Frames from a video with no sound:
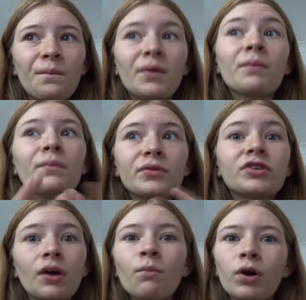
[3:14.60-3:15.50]
But
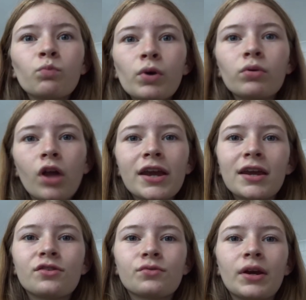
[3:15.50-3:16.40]
someone will like
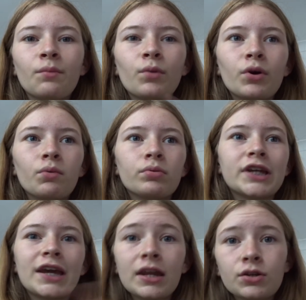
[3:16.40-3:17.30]
history and will
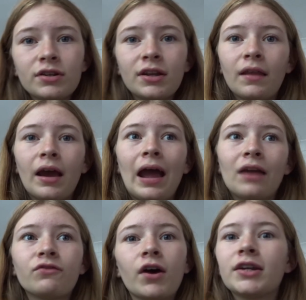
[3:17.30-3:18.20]
take interest in that
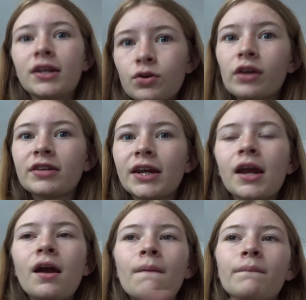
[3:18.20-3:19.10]
and find it interesting.
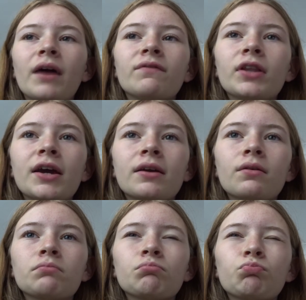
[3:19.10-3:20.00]
But I feel like
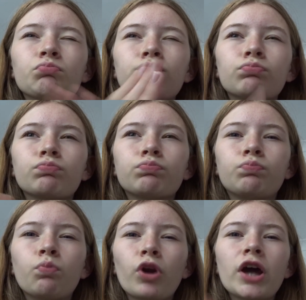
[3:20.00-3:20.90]

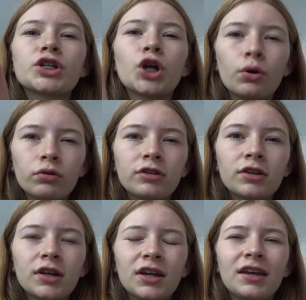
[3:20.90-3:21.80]
what I chose,
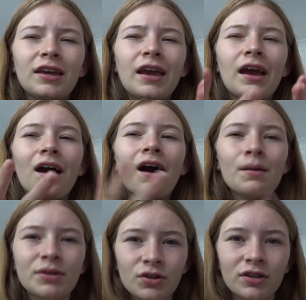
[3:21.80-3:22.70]

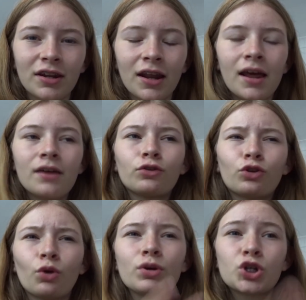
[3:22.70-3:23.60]
I'm interested in it,
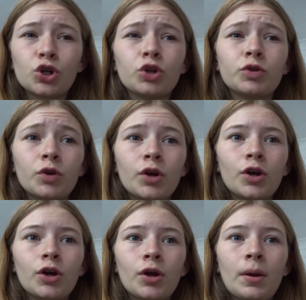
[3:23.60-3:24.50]
so it should
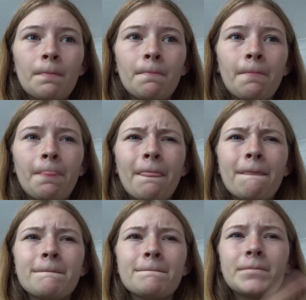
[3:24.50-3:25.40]

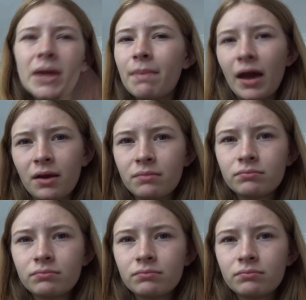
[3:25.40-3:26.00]
be better.